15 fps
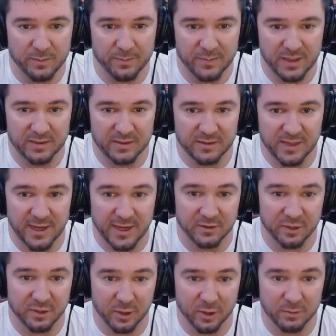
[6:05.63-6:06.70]
is
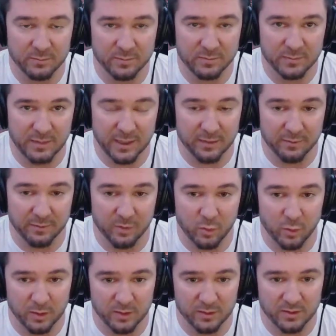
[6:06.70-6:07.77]
cancer. And of
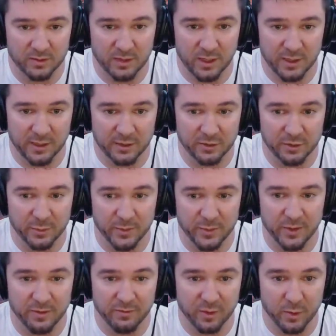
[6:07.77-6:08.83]
course, talking to him on
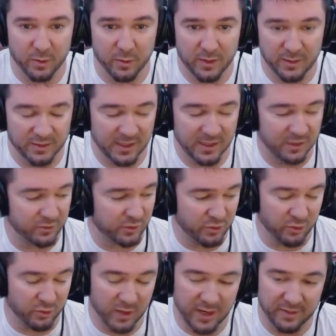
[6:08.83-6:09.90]
the phone, I was actually
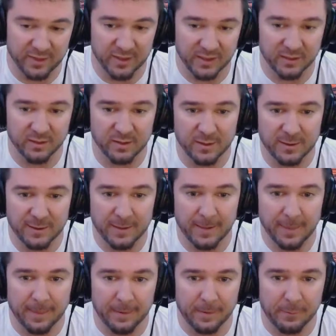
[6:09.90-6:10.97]
driving
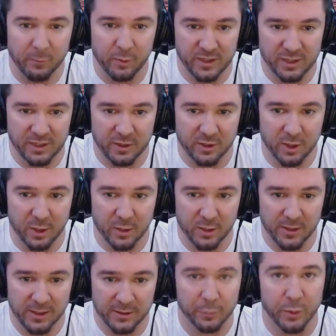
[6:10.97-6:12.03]
when he called. I
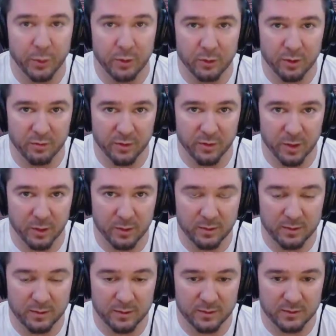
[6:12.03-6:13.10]
had to pull over.
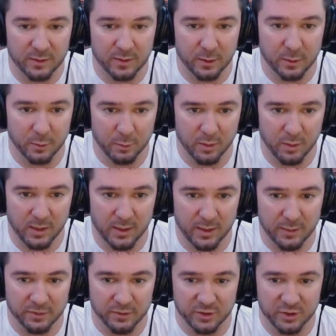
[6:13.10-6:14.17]
And so I
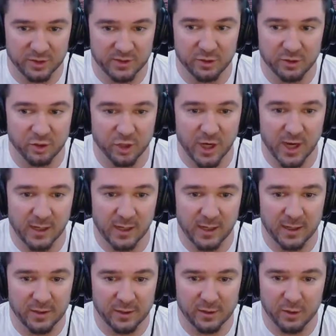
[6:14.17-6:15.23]
was just in shock. I
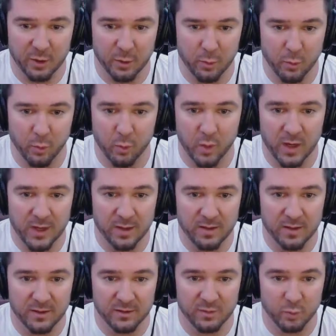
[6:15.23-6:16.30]
didn't know what
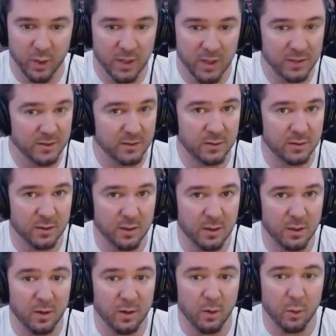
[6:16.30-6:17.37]
this was,
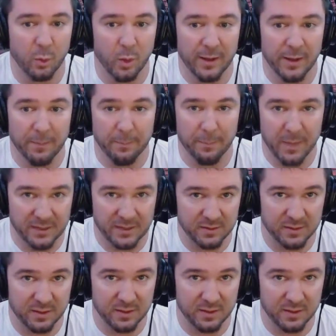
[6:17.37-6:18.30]
what it meant,